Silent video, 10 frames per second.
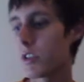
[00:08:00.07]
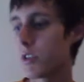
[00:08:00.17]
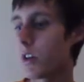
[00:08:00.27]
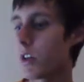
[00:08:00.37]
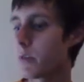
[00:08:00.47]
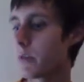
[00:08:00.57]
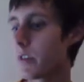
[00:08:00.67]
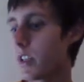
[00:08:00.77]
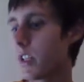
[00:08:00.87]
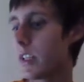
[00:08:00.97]
because you are
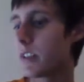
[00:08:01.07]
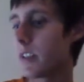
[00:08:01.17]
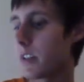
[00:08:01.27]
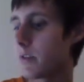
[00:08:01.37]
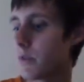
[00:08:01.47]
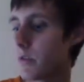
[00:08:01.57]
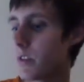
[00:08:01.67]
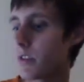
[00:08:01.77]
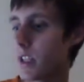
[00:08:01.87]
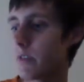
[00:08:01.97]
removing a lot of insects when you
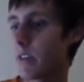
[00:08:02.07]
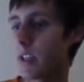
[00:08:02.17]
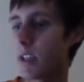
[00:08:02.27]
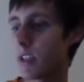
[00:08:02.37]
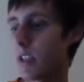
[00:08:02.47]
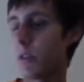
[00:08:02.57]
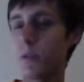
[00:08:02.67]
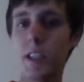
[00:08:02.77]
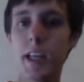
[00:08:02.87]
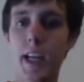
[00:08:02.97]
feel it's kind of like the
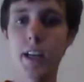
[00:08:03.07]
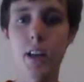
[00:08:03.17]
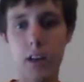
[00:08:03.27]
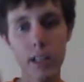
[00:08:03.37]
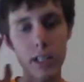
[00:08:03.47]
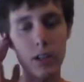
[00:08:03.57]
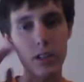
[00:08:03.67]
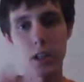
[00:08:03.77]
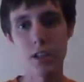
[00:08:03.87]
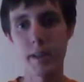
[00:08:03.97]
OTK card. Get all
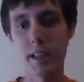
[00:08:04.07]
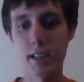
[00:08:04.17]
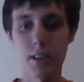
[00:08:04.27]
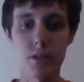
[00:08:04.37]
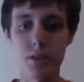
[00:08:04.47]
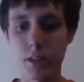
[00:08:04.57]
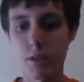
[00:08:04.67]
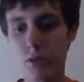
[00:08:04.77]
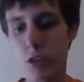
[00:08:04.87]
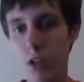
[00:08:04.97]
the cards back,
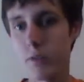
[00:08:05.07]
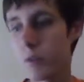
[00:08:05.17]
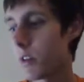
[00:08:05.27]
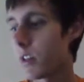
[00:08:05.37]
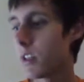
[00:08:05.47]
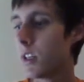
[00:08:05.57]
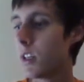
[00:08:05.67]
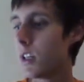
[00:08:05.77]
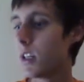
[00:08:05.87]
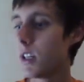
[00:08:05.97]
synchro, draw if you want.
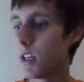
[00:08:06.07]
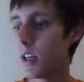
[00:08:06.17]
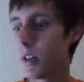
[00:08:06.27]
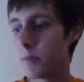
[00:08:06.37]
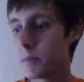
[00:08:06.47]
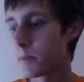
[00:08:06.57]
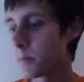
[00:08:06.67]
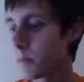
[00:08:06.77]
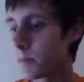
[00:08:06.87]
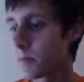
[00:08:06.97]
And
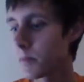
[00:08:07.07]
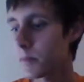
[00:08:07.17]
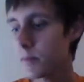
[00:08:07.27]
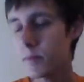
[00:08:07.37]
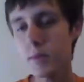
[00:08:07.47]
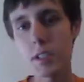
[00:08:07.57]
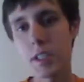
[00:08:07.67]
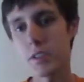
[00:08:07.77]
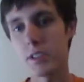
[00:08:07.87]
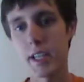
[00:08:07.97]

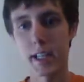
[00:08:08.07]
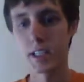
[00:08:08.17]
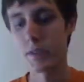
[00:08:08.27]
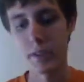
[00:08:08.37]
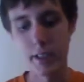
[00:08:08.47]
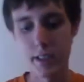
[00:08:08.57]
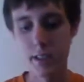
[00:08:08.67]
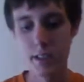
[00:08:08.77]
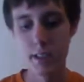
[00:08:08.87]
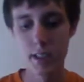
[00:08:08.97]
just attacking everything.
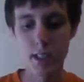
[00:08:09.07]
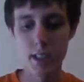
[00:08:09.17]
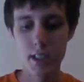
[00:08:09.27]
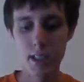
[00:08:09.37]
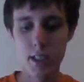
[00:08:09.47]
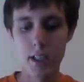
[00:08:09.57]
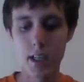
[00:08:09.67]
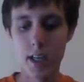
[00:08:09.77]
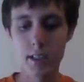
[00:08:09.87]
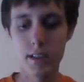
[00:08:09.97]

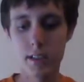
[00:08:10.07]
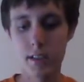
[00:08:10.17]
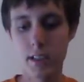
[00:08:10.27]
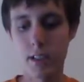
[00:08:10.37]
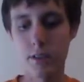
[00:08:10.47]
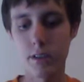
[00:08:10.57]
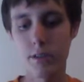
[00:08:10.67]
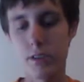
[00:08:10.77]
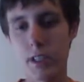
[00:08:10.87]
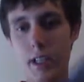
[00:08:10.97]
On to the
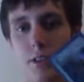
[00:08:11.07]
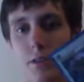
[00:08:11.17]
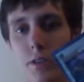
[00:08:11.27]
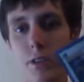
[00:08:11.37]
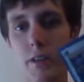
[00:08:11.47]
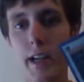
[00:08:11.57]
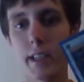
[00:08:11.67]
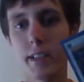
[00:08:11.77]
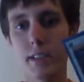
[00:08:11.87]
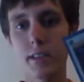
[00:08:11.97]
synchros, you got 2 Underground
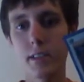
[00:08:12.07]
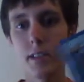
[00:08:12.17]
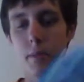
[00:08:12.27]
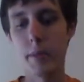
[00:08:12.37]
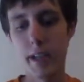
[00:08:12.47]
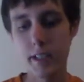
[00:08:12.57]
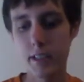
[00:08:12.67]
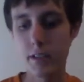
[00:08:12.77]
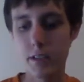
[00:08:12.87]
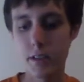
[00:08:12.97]
Arachnids, the
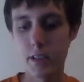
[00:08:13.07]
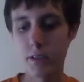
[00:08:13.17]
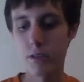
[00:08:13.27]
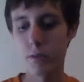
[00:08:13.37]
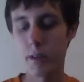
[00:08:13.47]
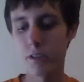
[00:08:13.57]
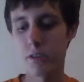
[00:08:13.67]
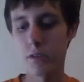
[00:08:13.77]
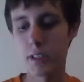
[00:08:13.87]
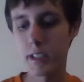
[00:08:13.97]
main synchro
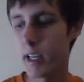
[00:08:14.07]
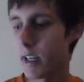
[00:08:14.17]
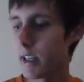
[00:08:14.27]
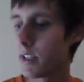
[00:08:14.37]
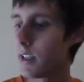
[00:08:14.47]
monster in the deck.